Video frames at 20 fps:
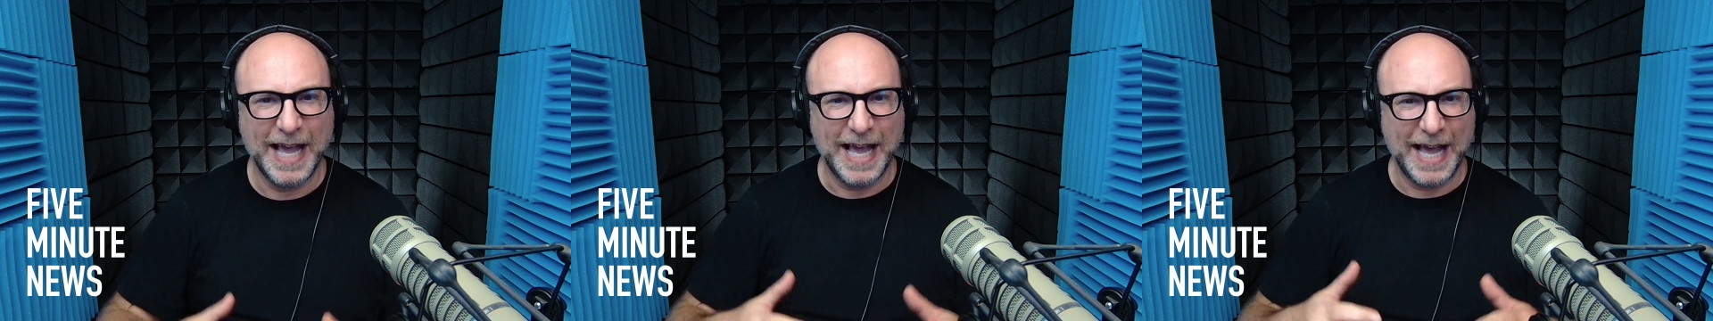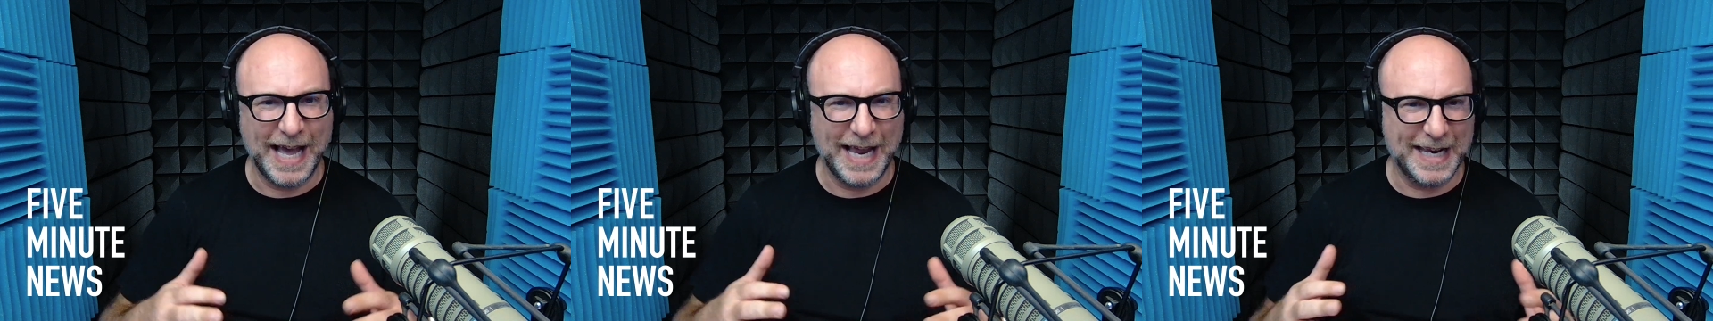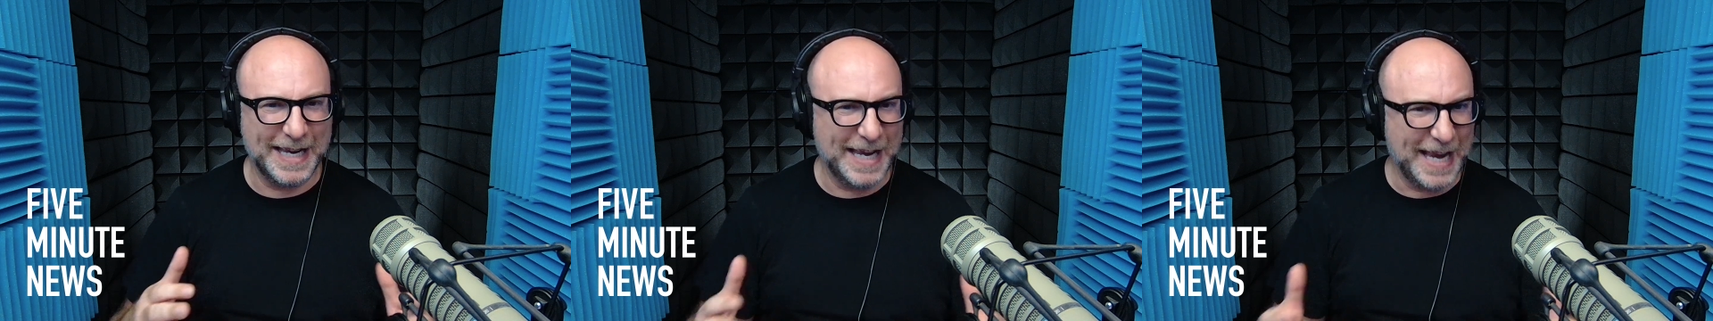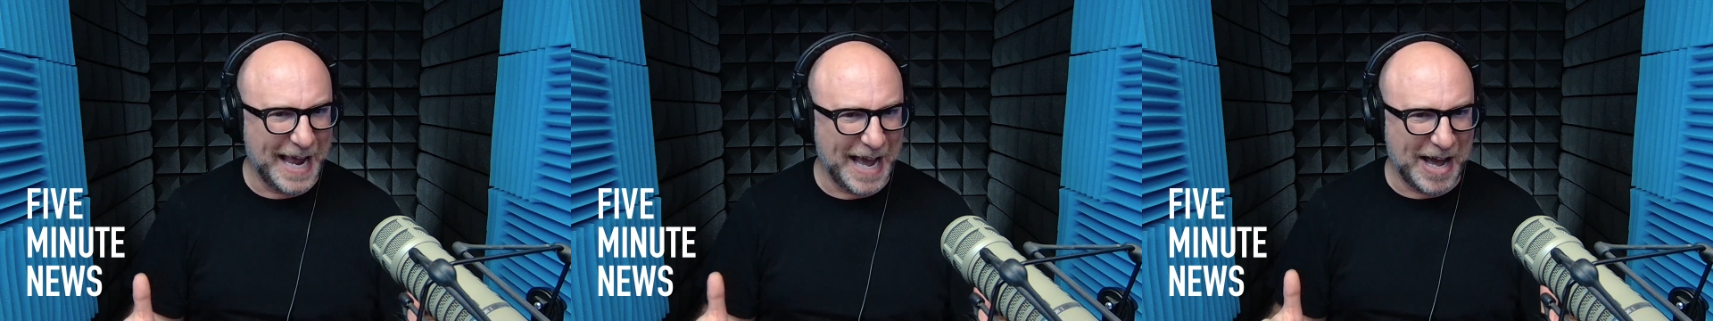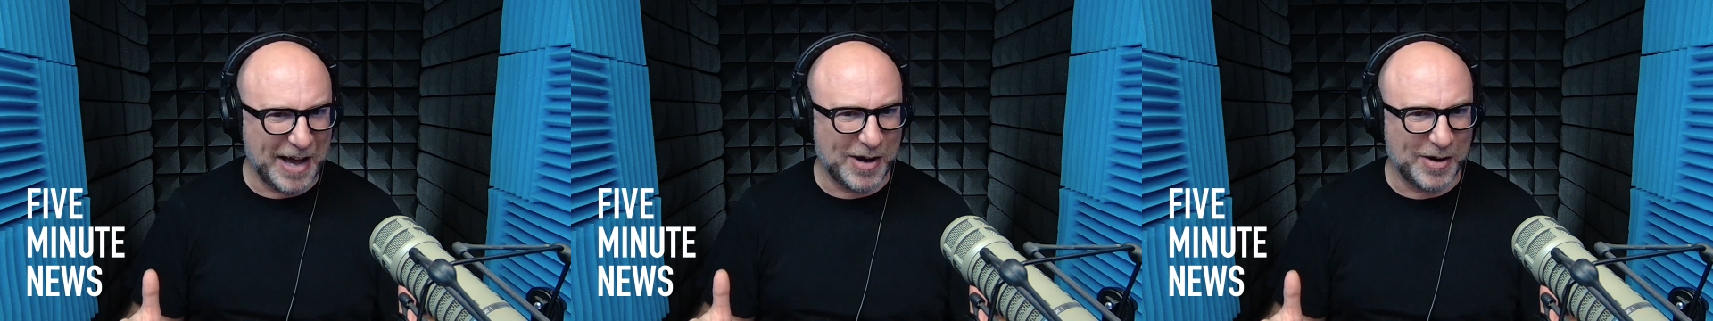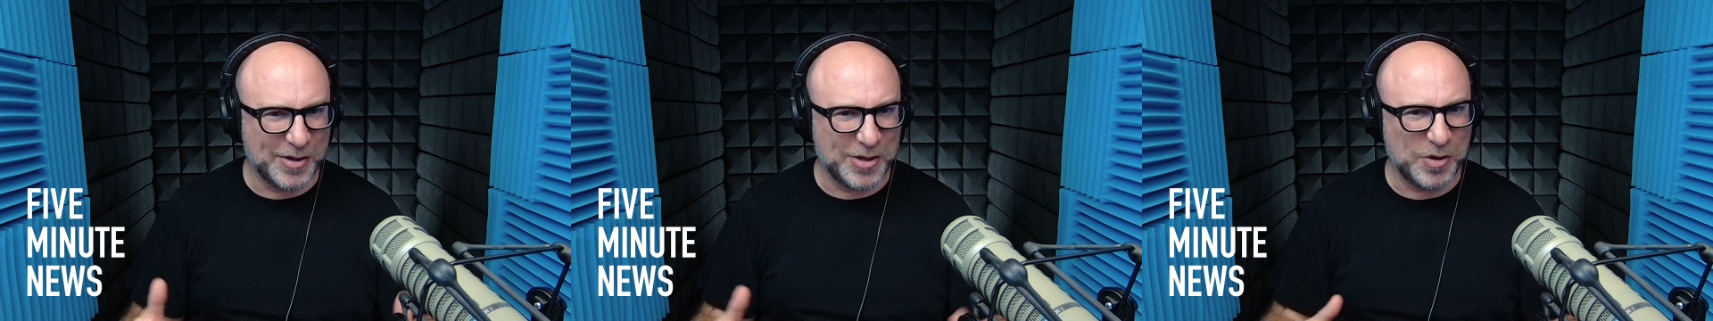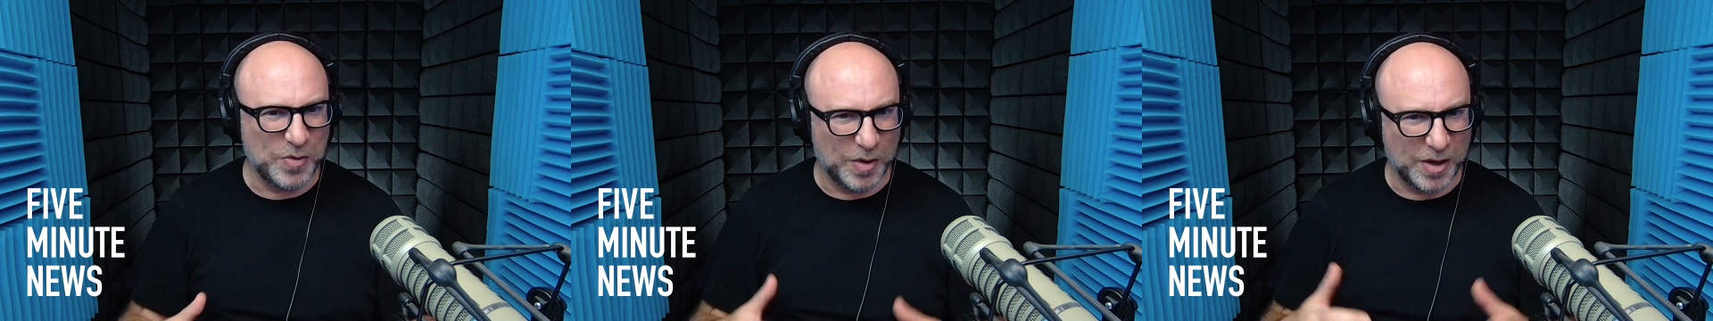and now
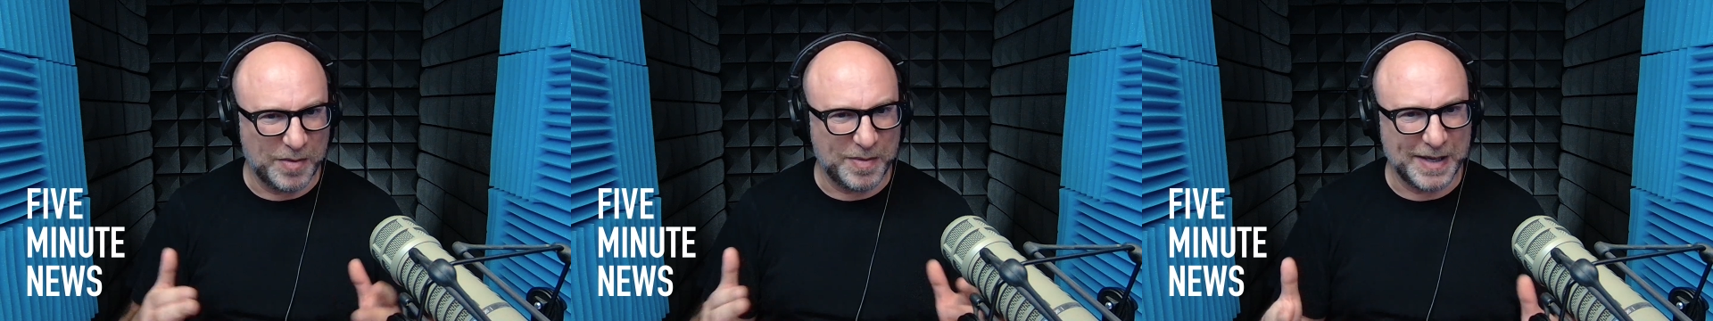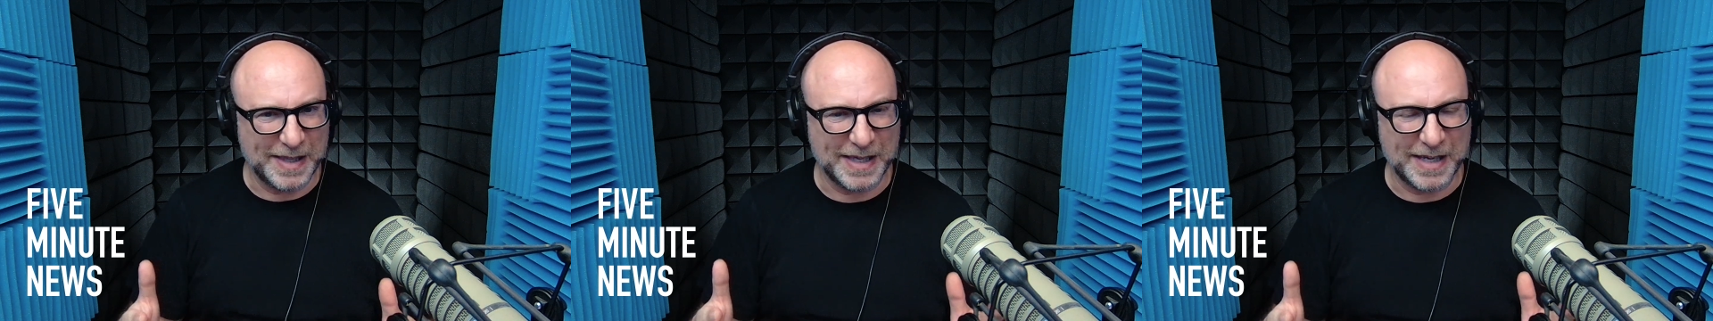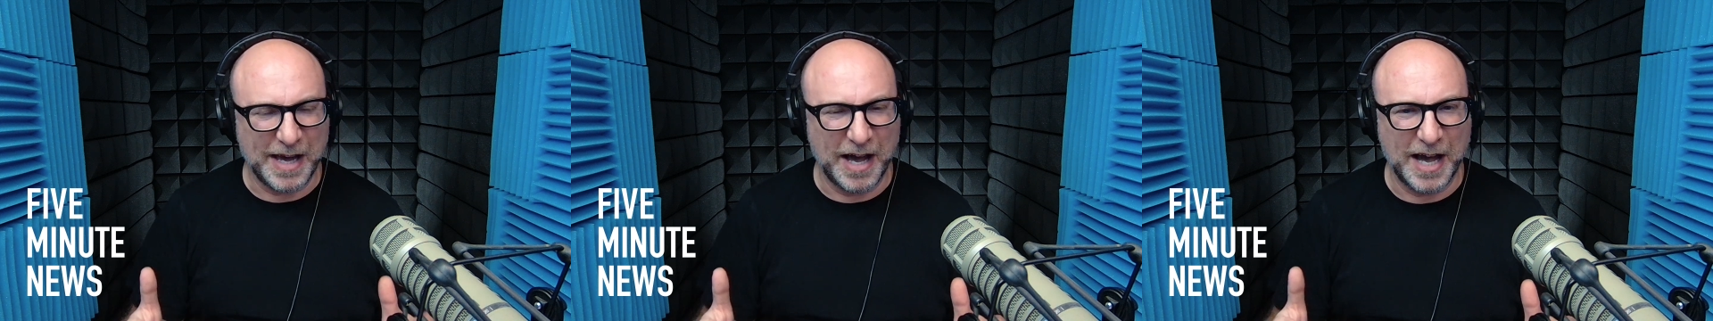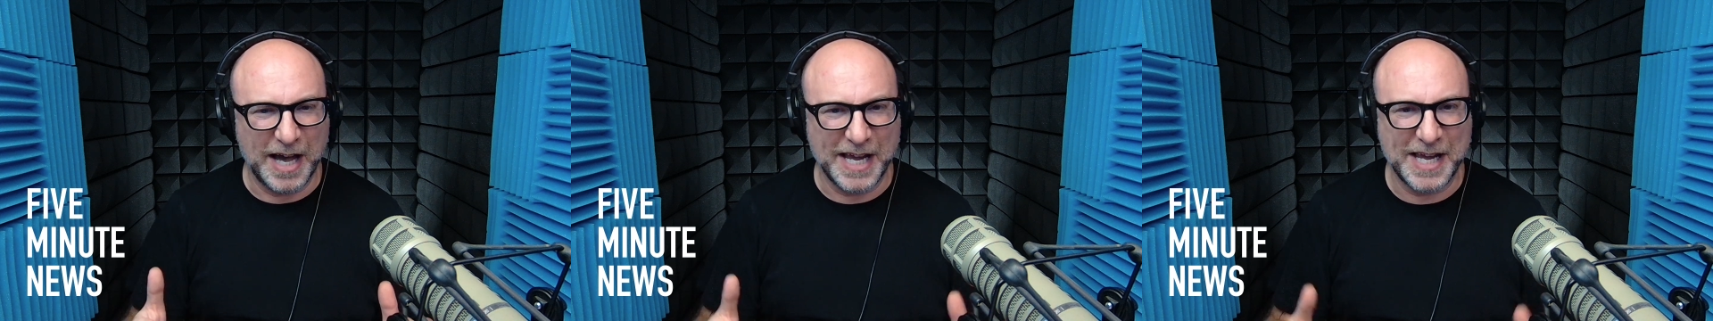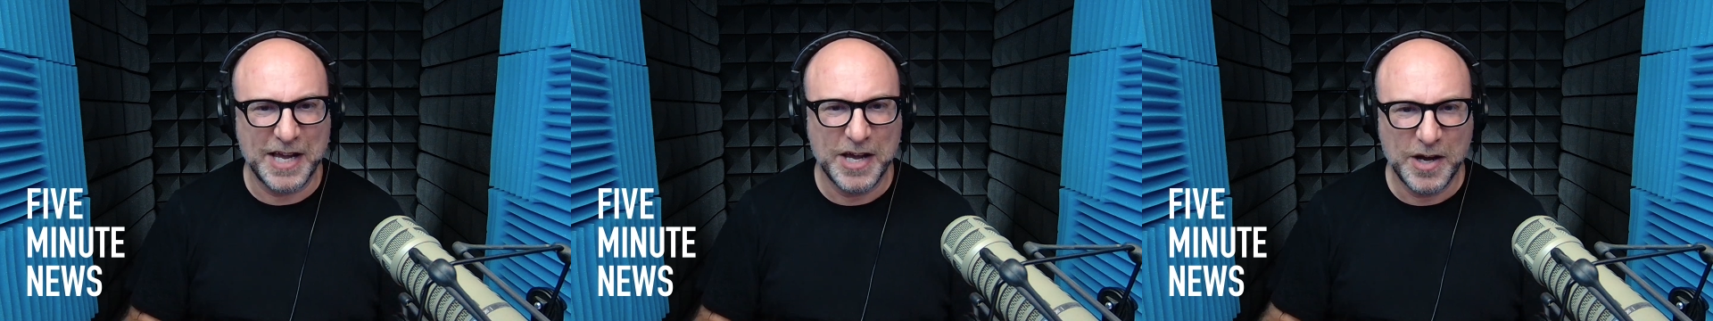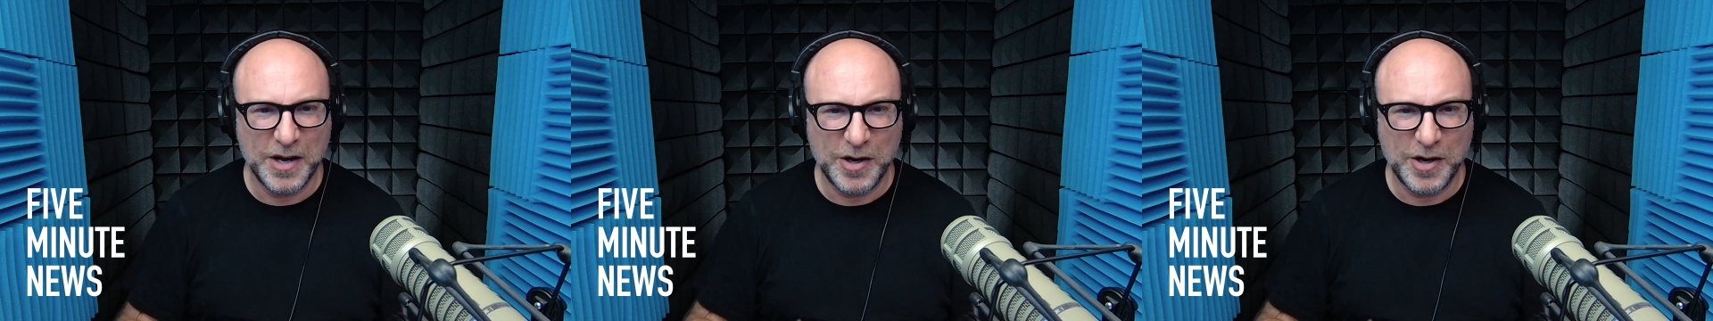you want to be the guy